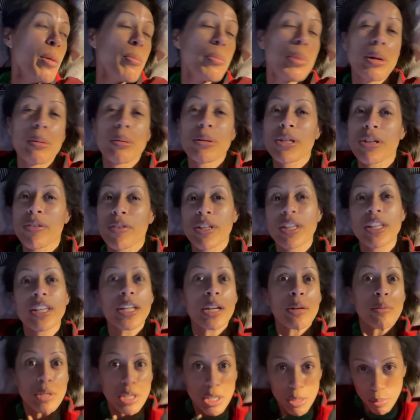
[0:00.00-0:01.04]
Pretty much everything
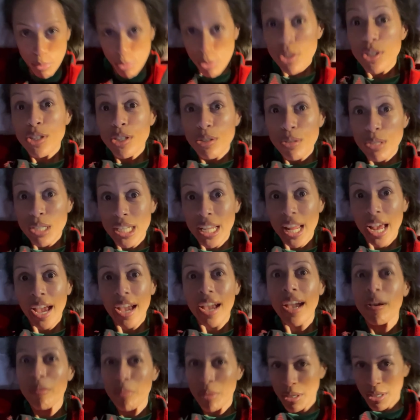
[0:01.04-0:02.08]
that I was supposed to do
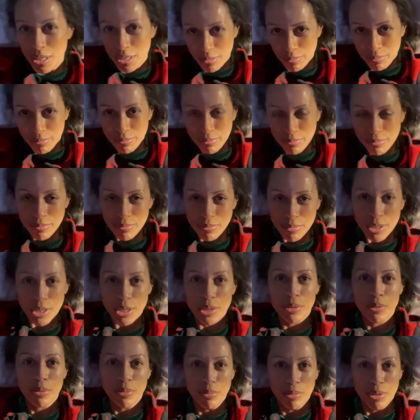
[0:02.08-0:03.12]
today, I'm going to
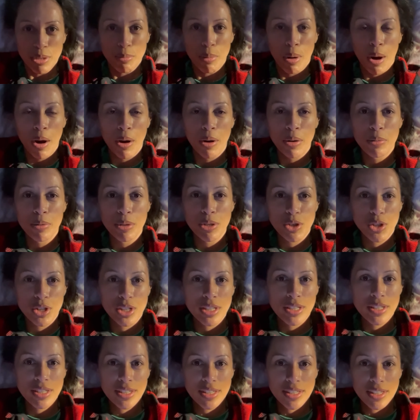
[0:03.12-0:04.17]
do tomorrow, which
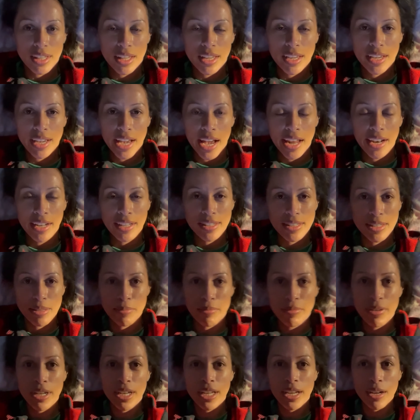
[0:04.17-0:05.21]
is like edit
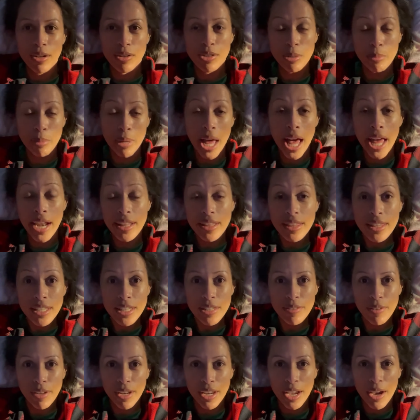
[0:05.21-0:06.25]
some videos. I'm going to edit
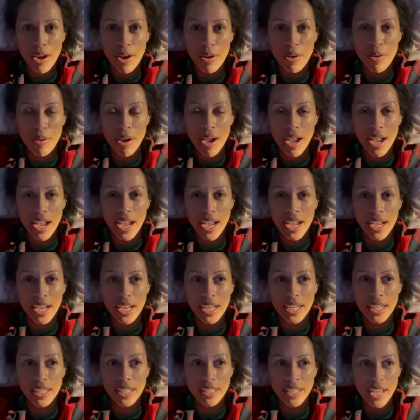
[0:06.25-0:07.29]
this video
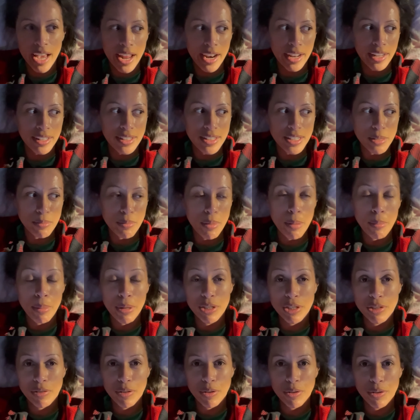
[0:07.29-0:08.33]
and edit a
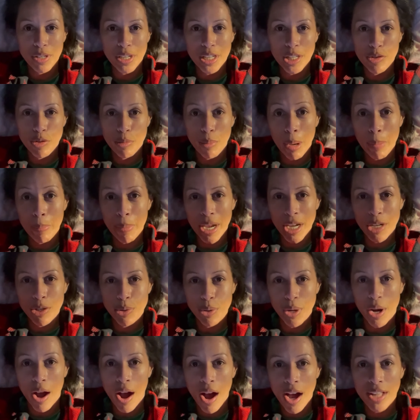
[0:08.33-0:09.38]
bunch of other things for my
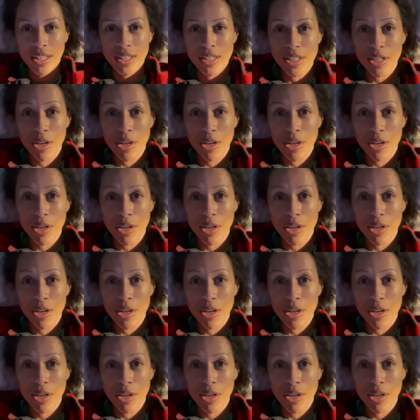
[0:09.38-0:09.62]
Patreon.